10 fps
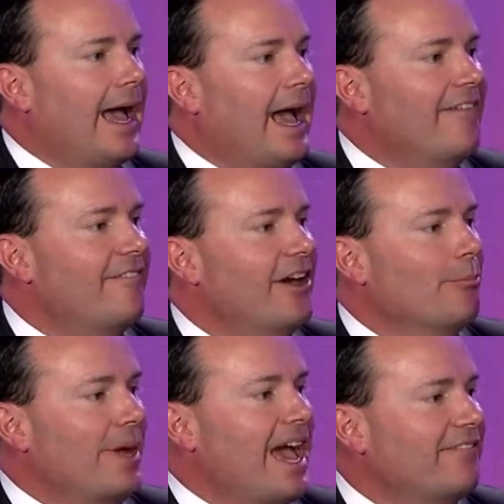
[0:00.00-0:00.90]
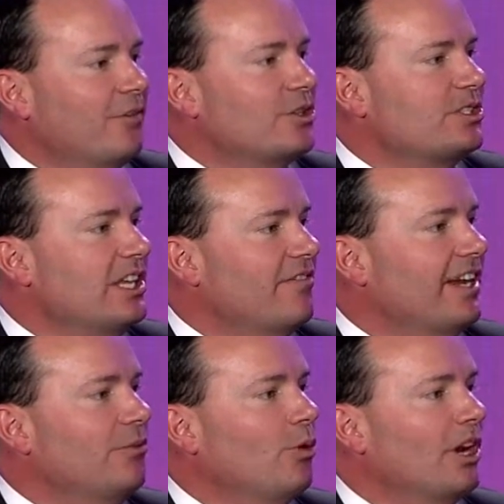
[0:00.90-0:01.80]
I felt bad for Steve. I
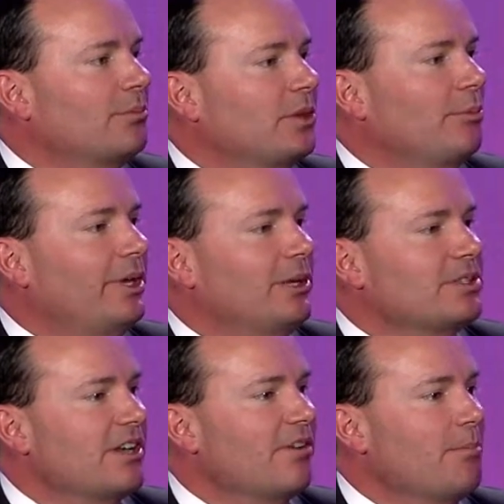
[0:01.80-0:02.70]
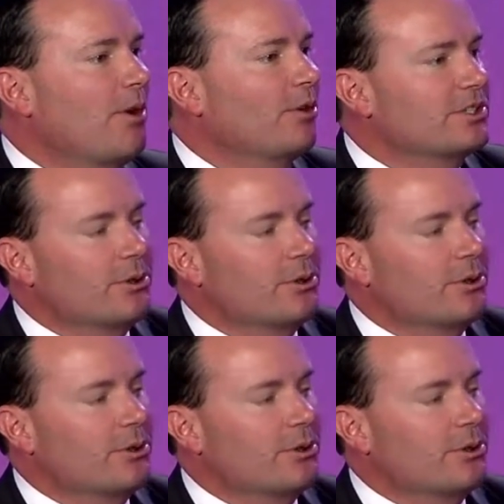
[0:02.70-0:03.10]
didn't want him to beat himself up over it,